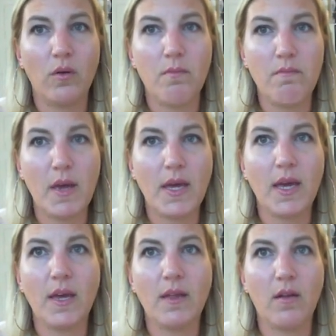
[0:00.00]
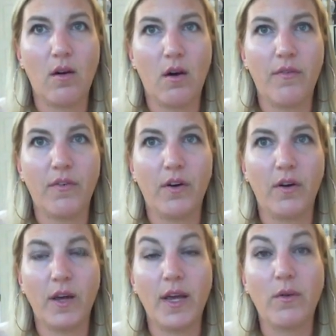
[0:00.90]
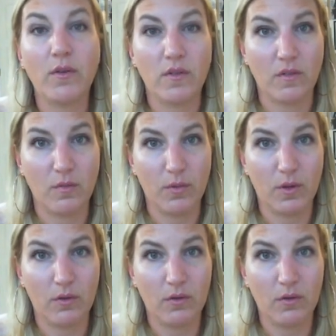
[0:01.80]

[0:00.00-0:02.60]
making the offer irresistible.